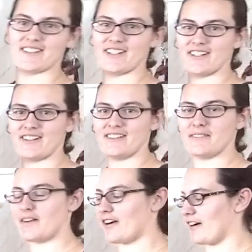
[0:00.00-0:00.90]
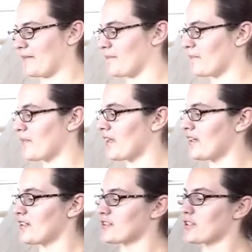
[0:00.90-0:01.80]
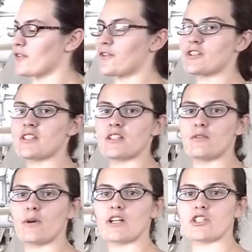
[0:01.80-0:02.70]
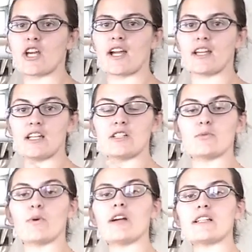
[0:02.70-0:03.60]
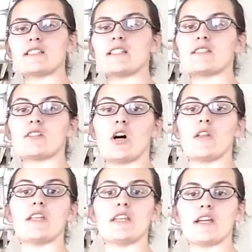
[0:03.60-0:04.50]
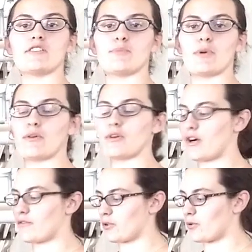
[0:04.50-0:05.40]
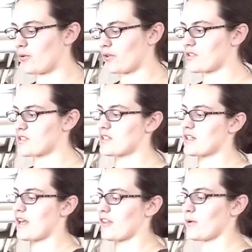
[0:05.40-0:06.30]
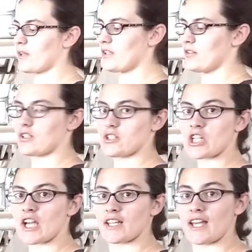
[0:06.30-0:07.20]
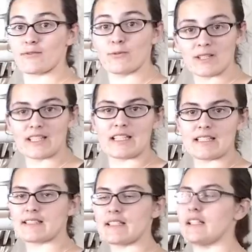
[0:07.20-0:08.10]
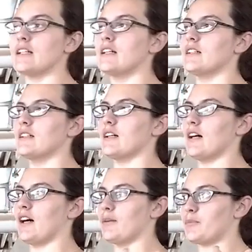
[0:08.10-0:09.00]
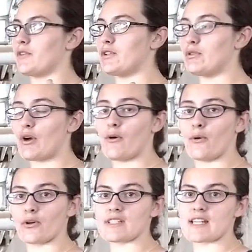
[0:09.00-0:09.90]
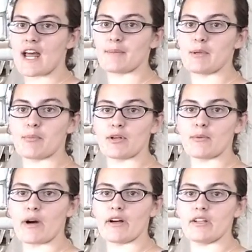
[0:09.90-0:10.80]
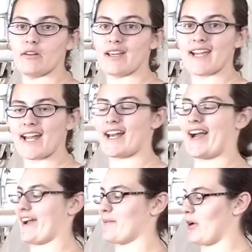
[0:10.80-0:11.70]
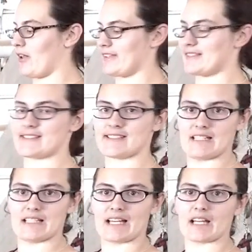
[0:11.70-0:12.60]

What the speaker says: Good girl. Alright, so the first thing that you want to check is where it sits on the nasal bone of your horse. Now the way that you can check that, really easy. If you know horse anatomy pretty well, you can kind of eyeball it and see